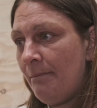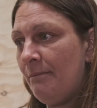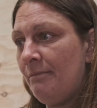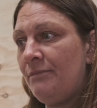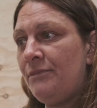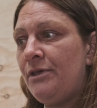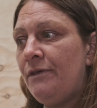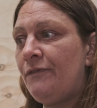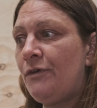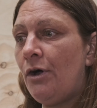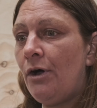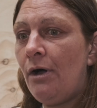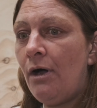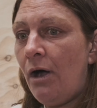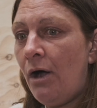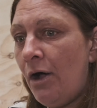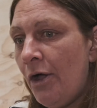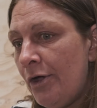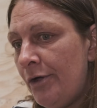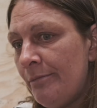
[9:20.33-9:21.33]
You've got
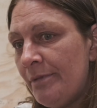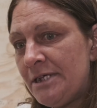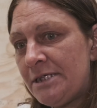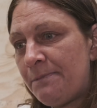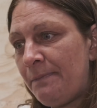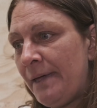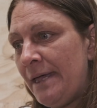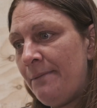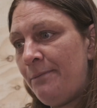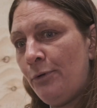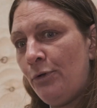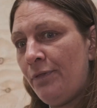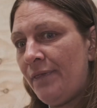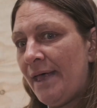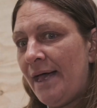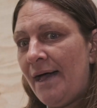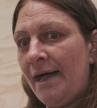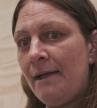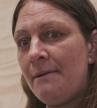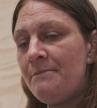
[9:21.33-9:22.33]
homeless people
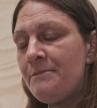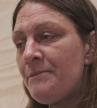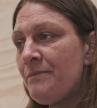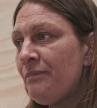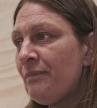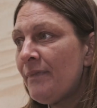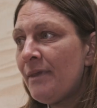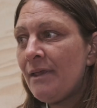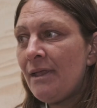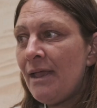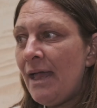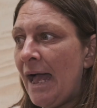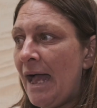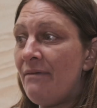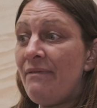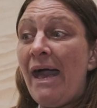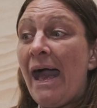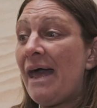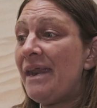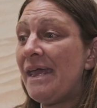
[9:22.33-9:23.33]
that
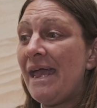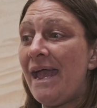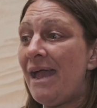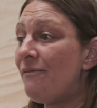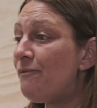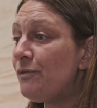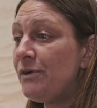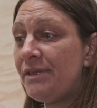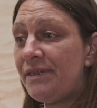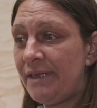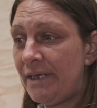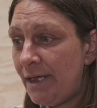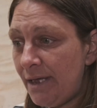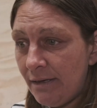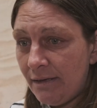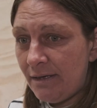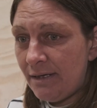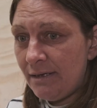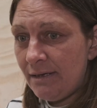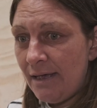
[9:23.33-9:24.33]
have had everything
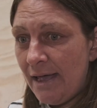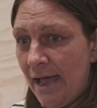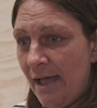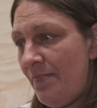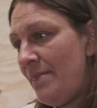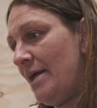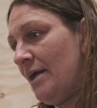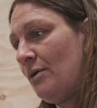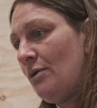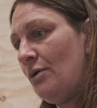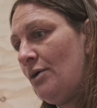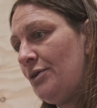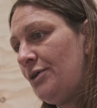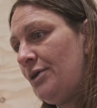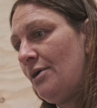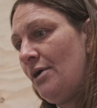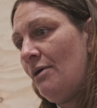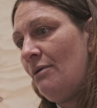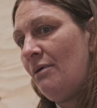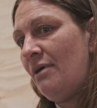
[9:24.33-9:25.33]
and then gone, you
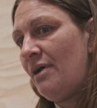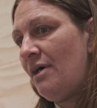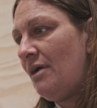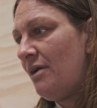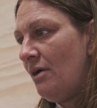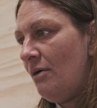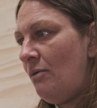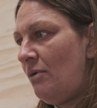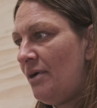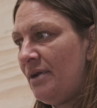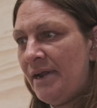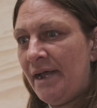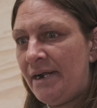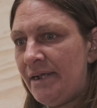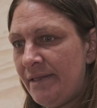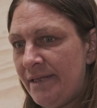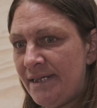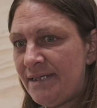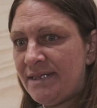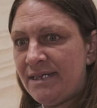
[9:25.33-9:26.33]
know what, I don't want none
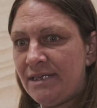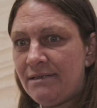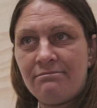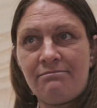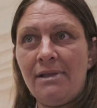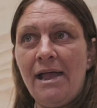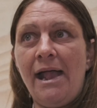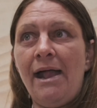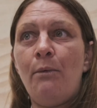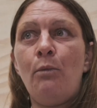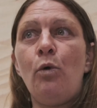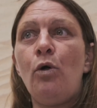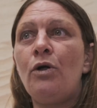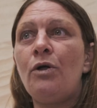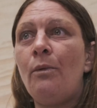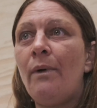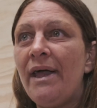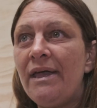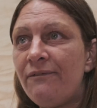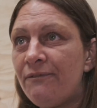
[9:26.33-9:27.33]
of this, and walk
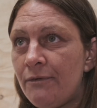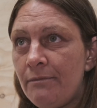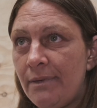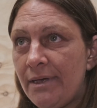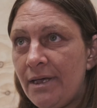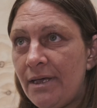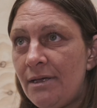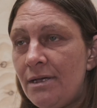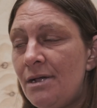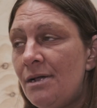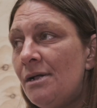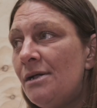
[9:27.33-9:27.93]
away from it.